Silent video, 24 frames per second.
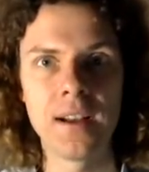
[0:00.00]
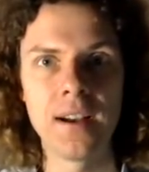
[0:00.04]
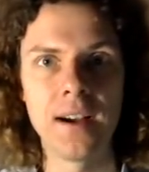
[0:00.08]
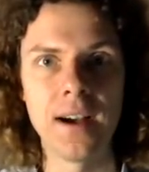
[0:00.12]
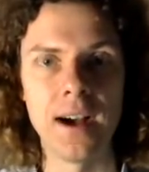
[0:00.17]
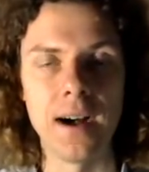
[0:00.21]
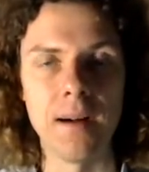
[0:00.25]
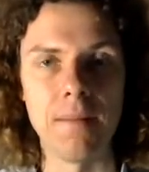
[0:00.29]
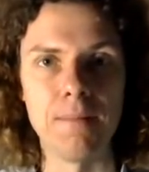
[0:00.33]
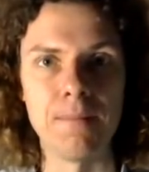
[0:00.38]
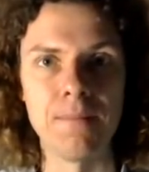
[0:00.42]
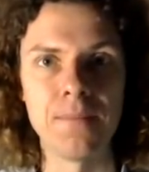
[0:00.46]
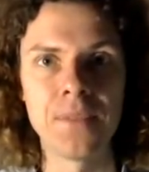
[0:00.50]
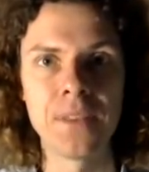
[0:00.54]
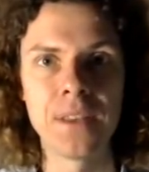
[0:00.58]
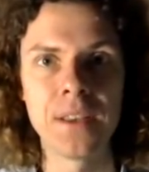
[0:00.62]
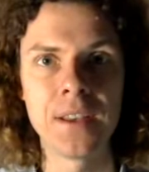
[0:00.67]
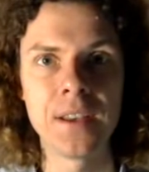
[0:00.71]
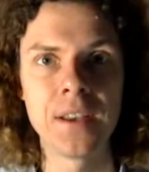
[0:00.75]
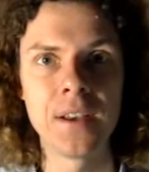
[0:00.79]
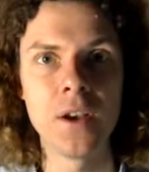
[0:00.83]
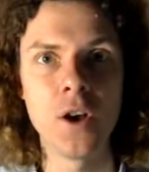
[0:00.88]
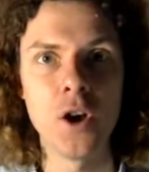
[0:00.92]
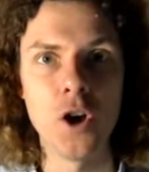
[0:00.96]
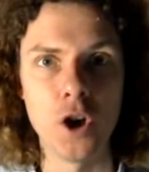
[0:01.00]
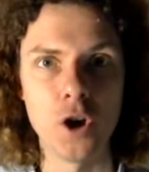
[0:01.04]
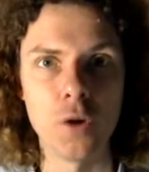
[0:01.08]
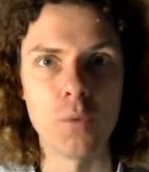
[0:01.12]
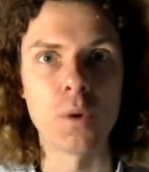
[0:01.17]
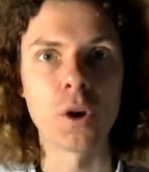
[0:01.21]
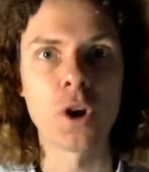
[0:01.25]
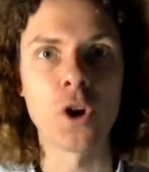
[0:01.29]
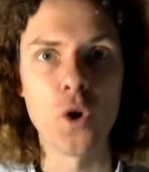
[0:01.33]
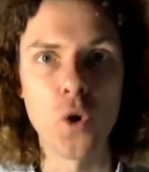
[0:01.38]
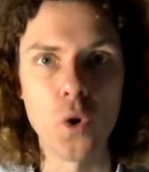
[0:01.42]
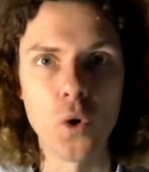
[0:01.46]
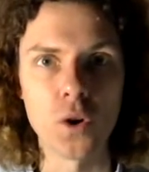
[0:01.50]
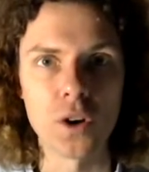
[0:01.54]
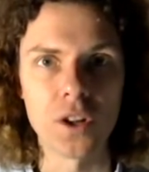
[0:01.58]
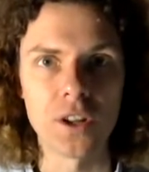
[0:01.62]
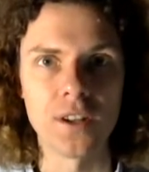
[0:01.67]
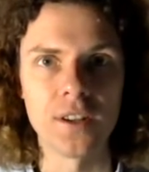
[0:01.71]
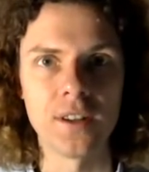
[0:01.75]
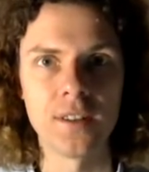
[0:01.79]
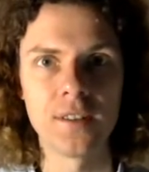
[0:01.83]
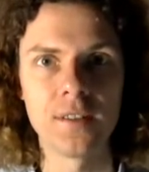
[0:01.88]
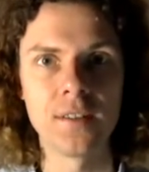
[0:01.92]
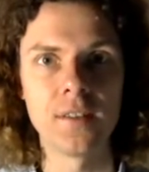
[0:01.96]
her
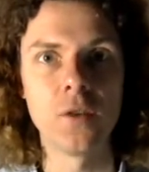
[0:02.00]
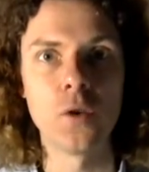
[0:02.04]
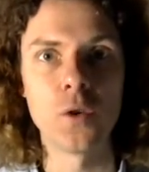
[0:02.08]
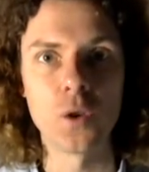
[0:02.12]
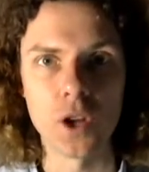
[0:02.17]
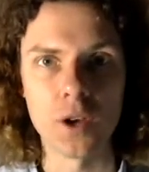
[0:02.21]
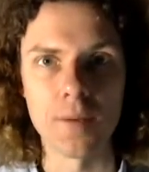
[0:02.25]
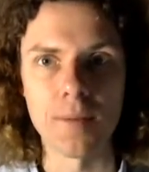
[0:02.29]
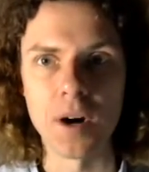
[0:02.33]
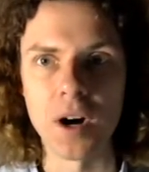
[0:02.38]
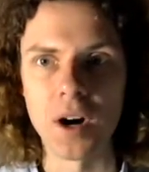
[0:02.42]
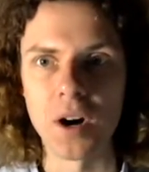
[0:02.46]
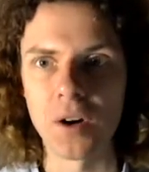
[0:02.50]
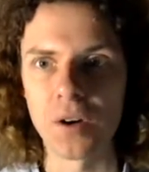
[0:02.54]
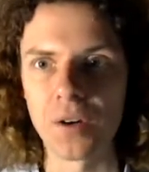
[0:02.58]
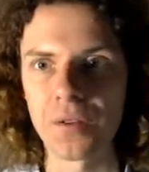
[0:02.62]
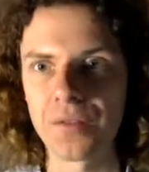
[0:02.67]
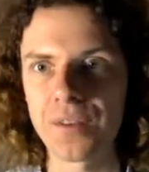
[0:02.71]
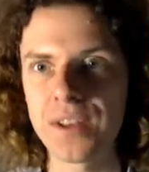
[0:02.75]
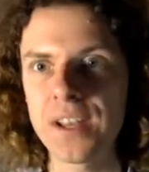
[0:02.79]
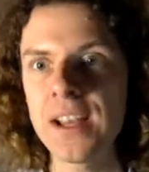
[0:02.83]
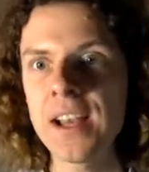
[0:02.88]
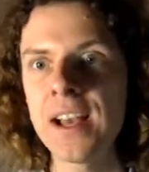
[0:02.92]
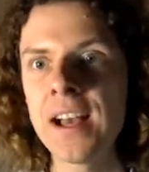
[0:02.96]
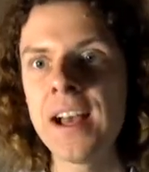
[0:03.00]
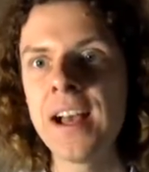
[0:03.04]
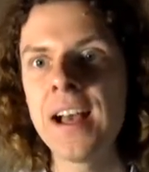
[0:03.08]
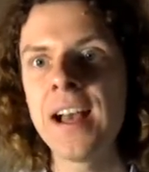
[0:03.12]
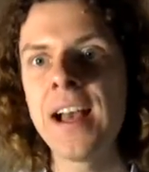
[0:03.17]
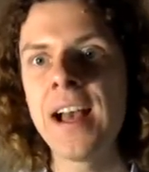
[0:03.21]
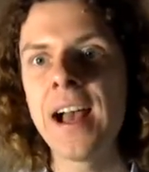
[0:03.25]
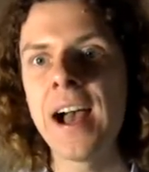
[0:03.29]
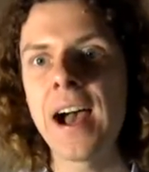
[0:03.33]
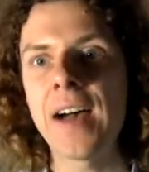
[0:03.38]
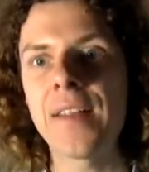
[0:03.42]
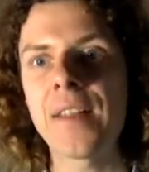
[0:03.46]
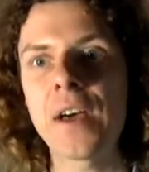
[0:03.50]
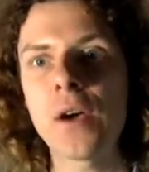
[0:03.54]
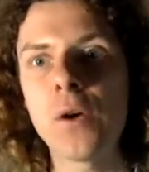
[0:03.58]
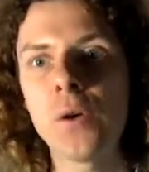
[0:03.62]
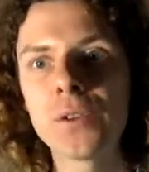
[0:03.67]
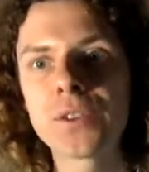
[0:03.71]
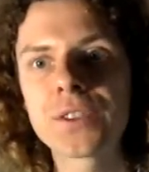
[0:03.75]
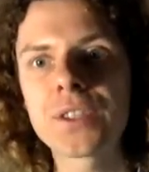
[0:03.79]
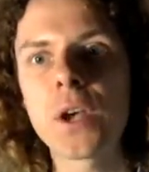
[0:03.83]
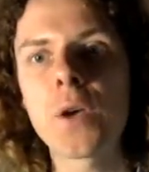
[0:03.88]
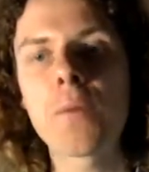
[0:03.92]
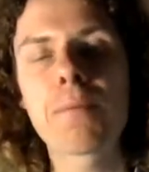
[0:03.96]
recorded autobiography. And they
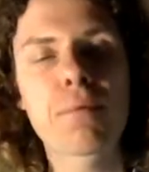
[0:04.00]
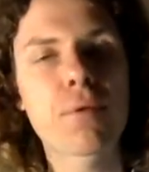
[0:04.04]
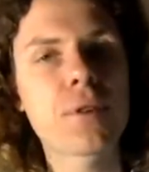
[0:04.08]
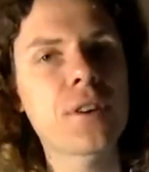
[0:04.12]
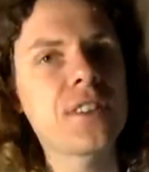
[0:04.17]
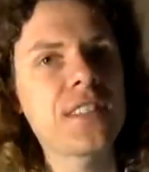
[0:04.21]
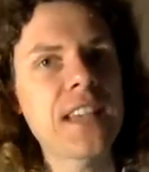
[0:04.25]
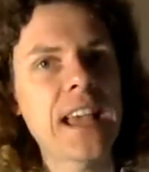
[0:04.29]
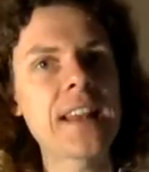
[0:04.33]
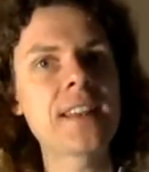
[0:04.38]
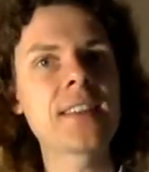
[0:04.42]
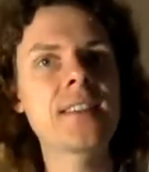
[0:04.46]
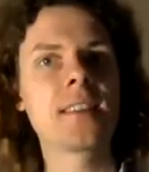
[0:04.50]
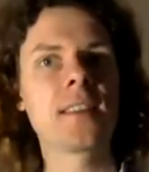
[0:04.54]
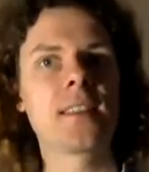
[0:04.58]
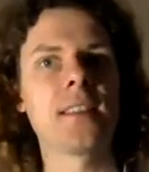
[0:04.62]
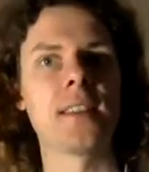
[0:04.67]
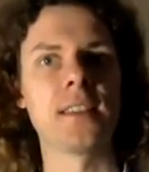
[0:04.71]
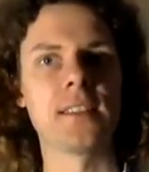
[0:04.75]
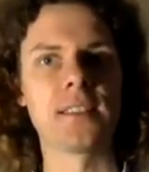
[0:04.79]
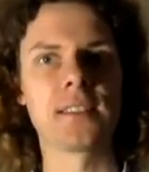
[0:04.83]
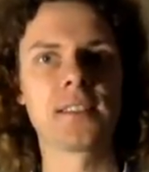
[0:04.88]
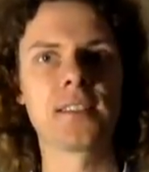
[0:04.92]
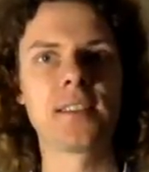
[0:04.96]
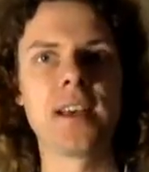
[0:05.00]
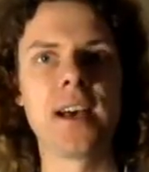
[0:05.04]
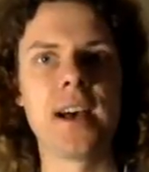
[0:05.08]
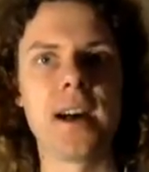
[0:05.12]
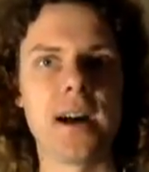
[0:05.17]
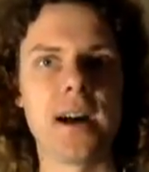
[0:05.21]
also present this